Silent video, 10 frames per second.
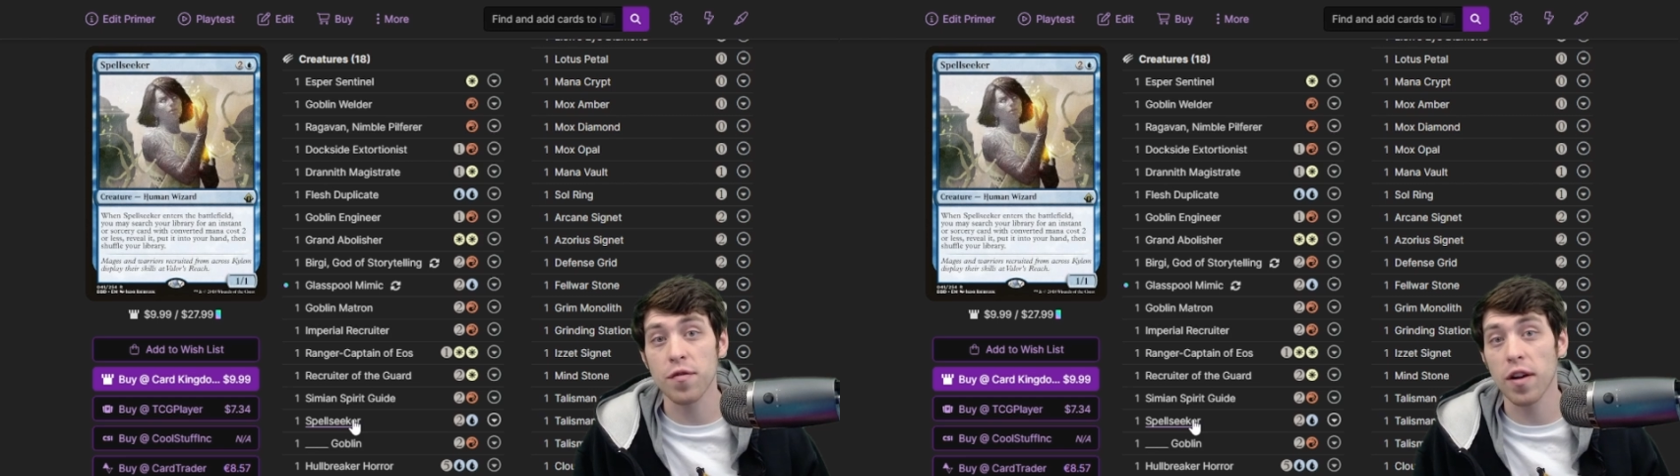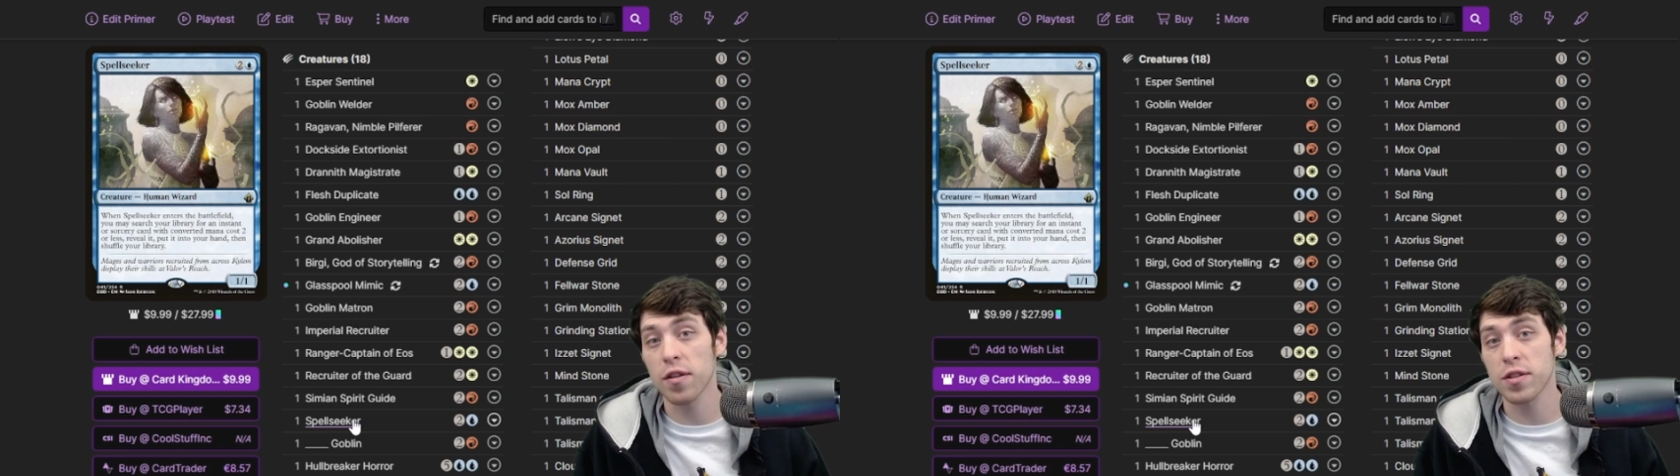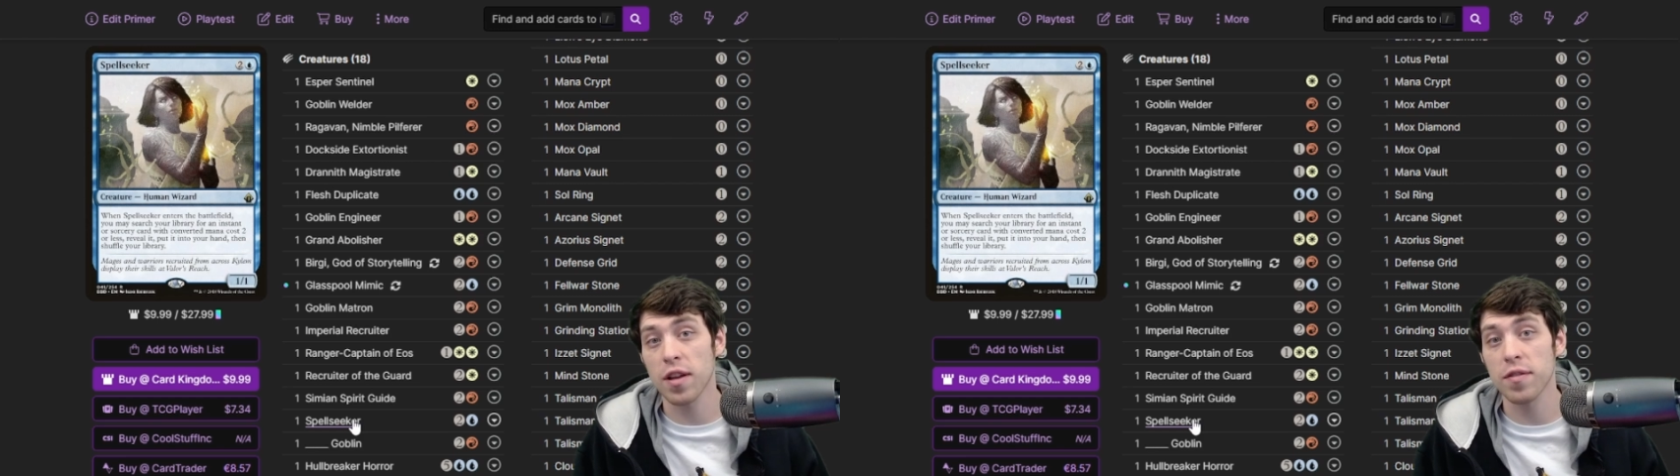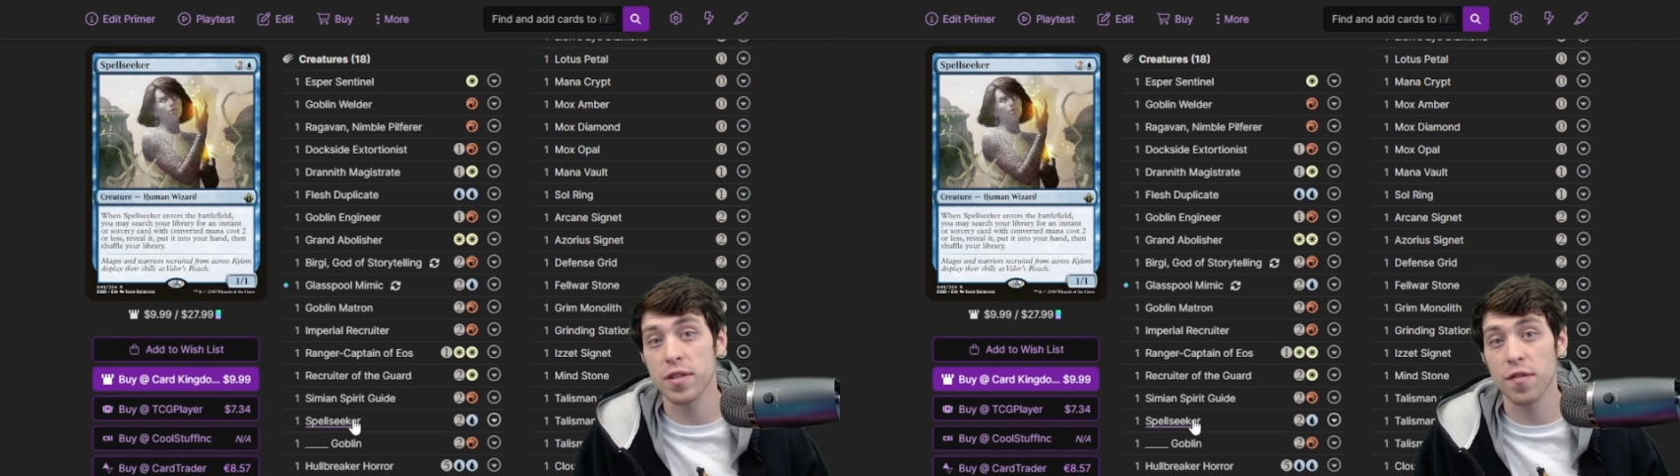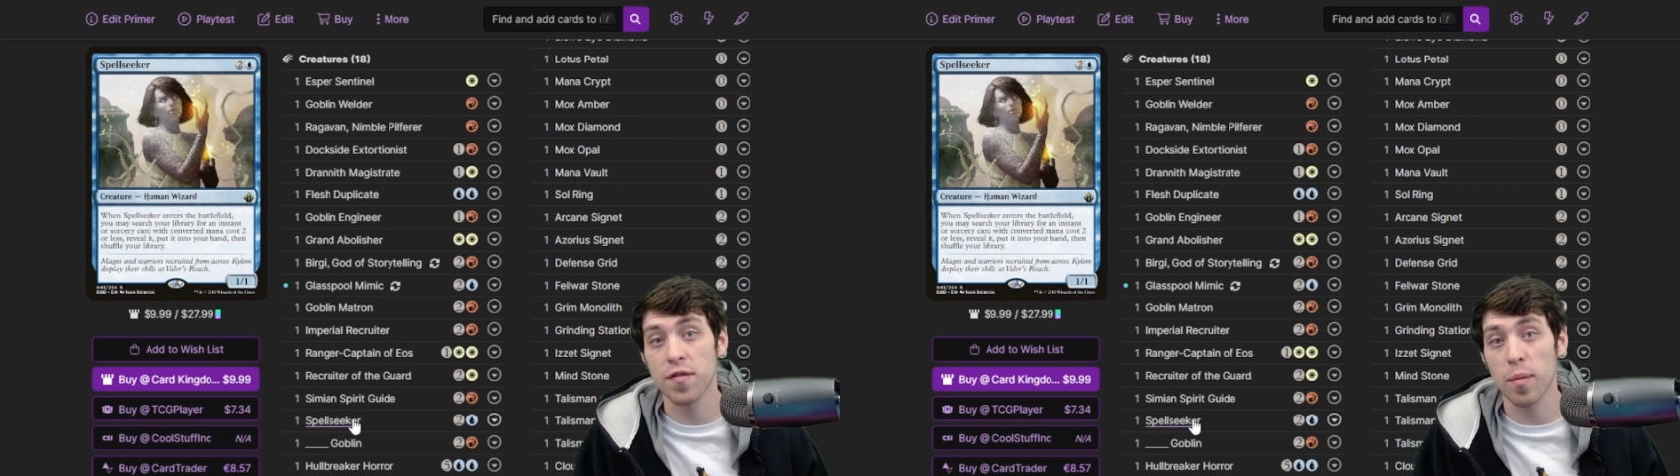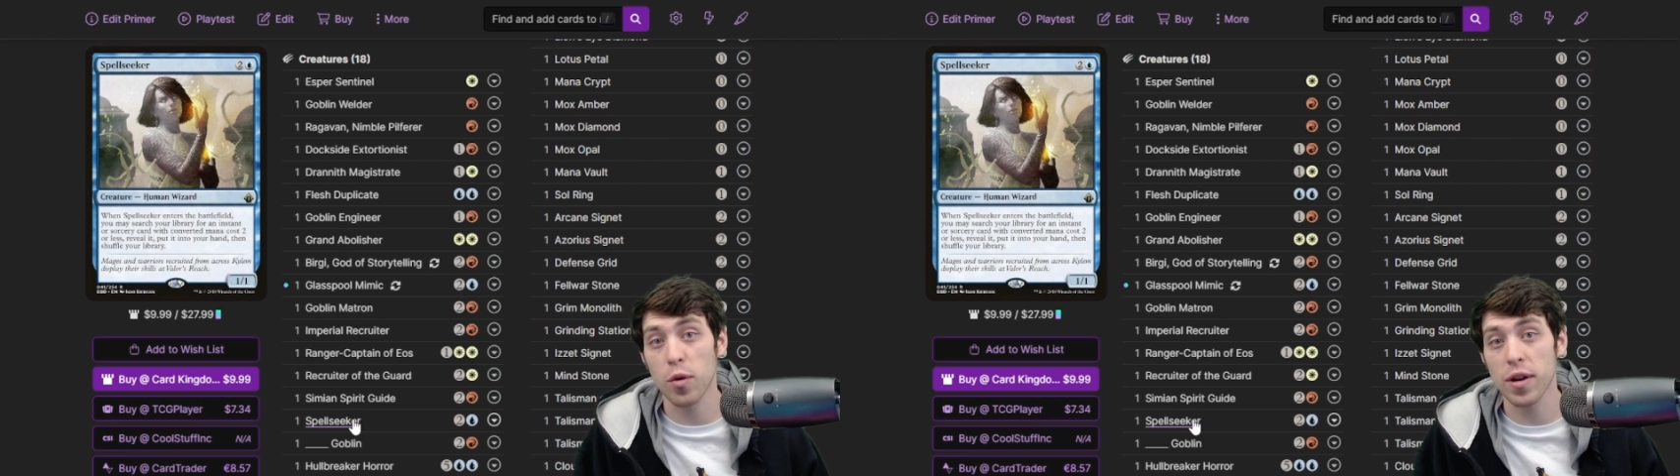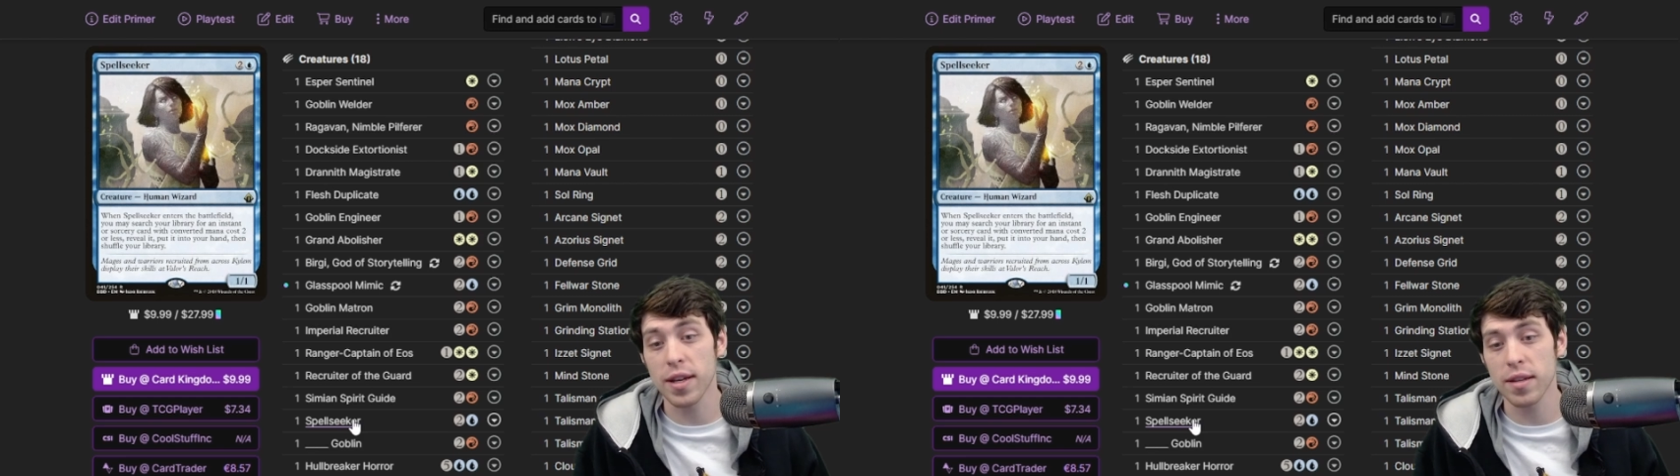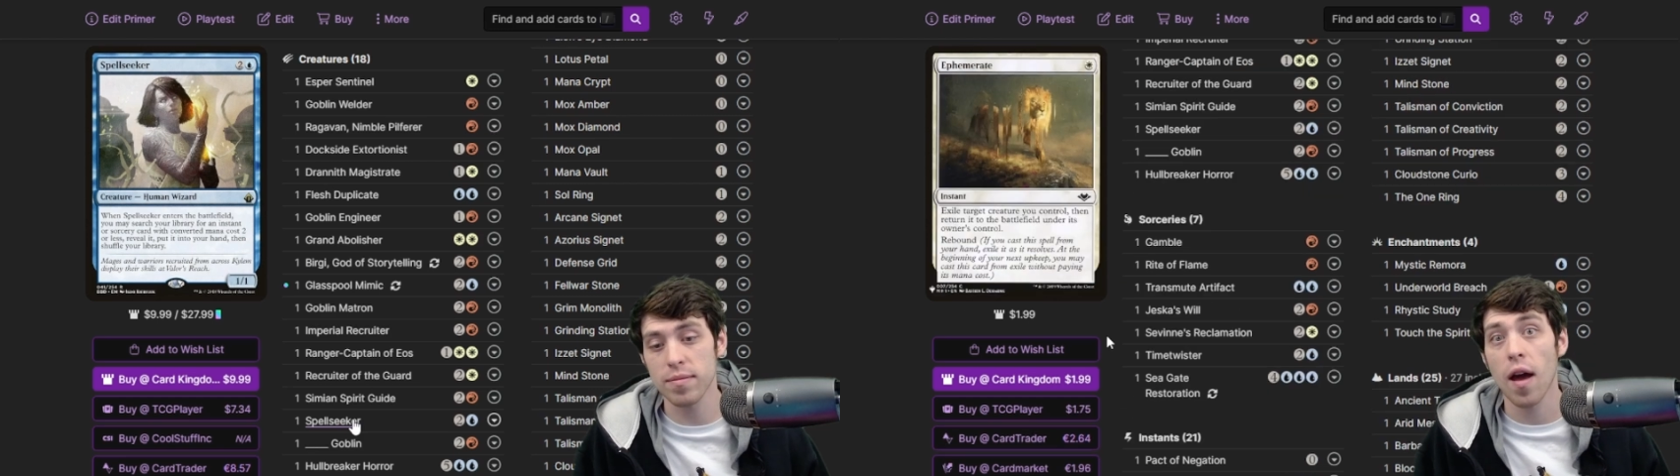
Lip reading: find ourselves an Ephemerate.